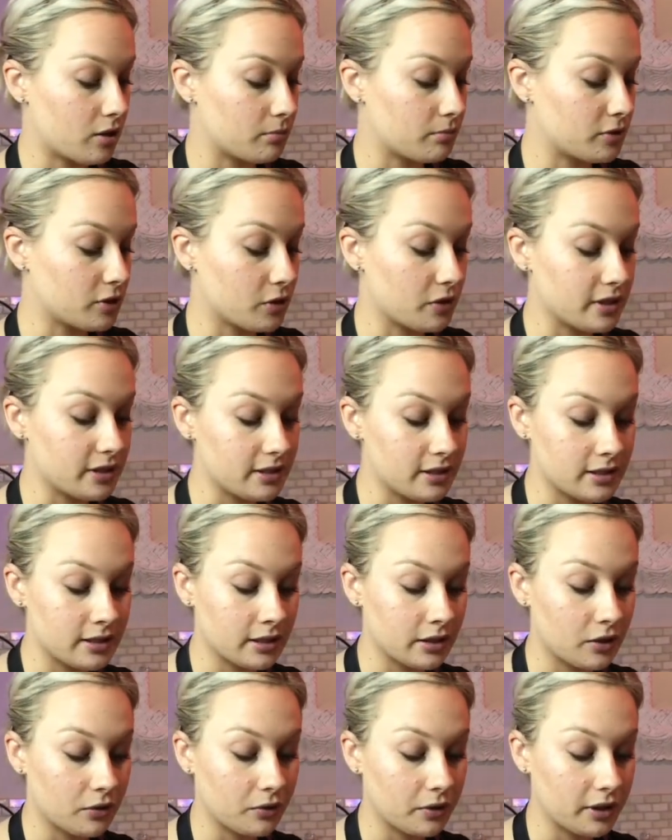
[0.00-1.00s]
So this
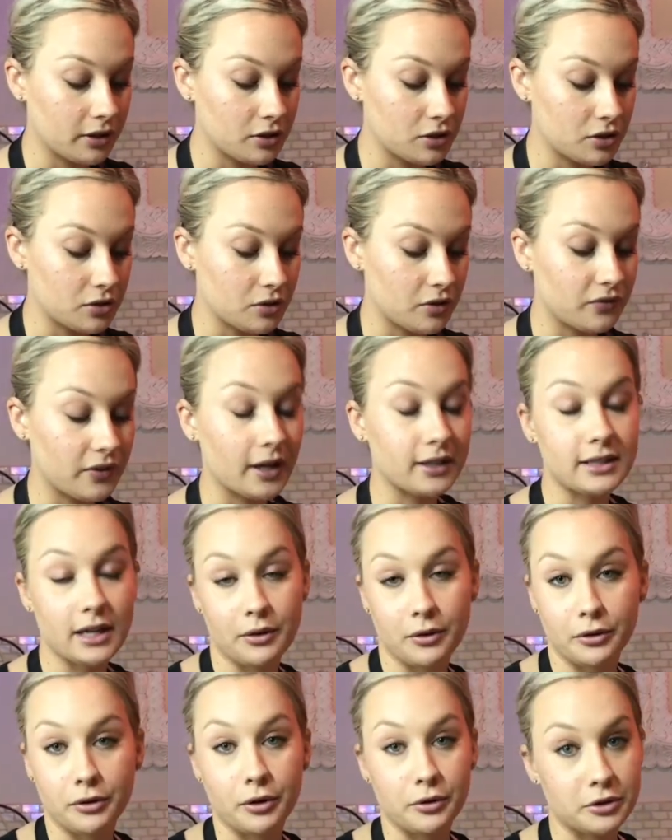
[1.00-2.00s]
isn't going to affect how
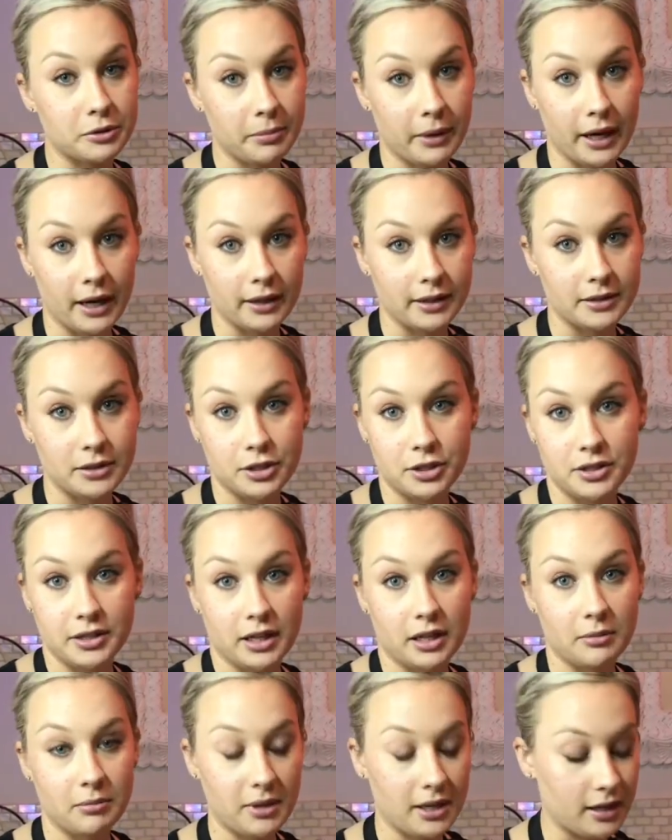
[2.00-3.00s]
it grows back. It's just
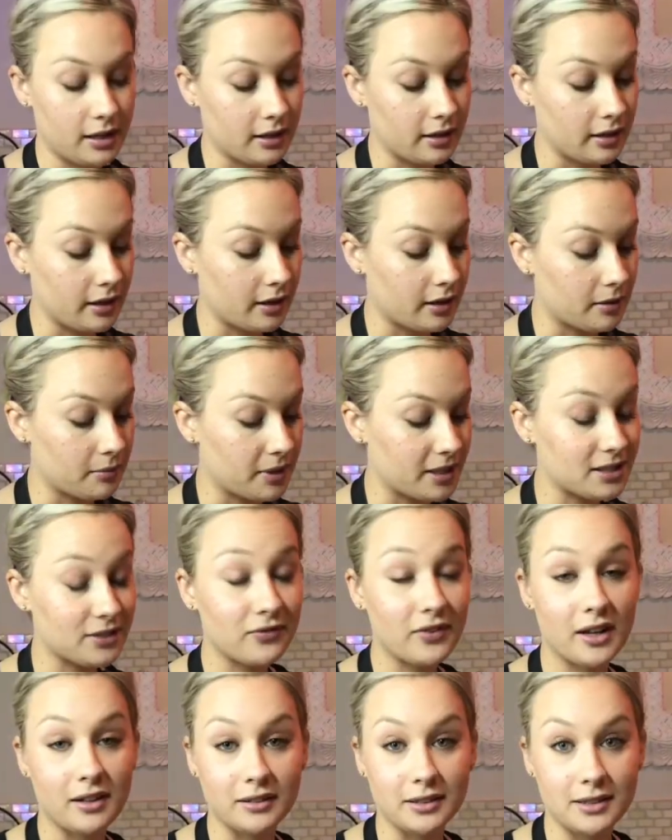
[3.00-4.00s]
going to be as
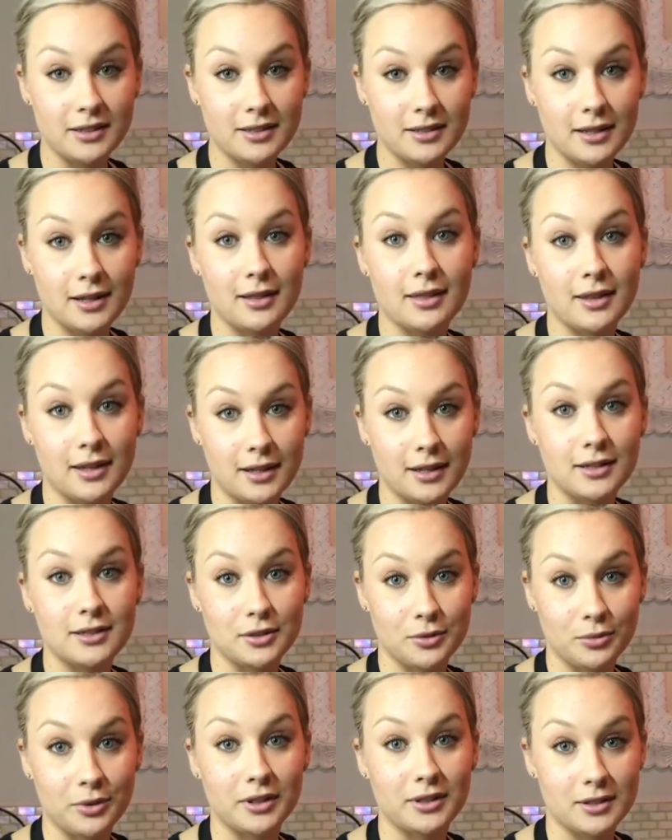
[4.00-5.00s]
vellus and thin as
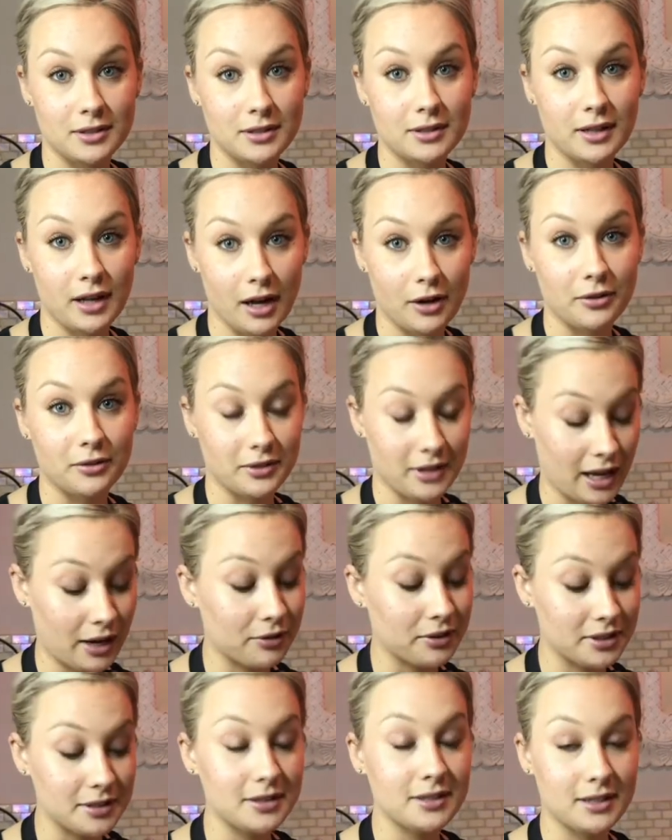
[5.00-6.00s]
it was, how
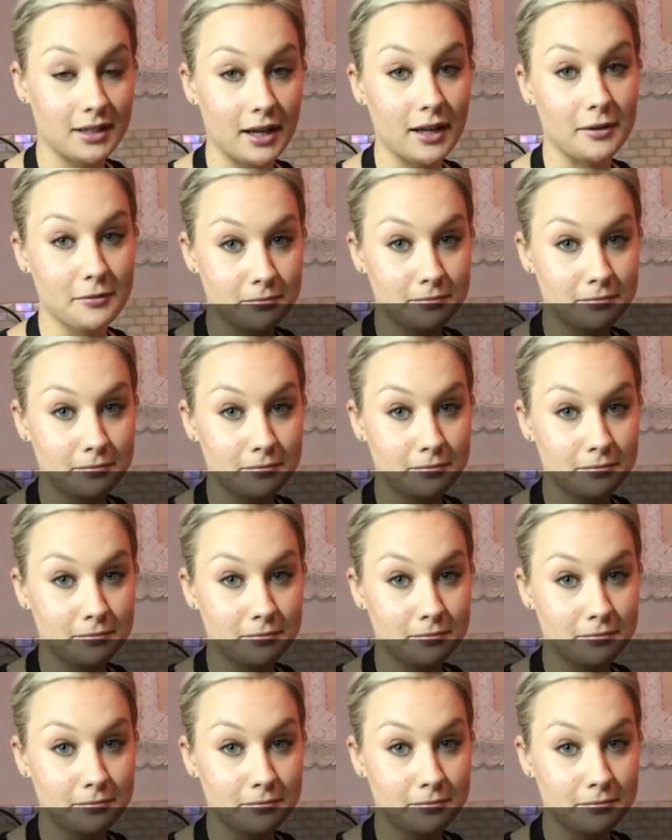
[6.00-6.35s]
it is today.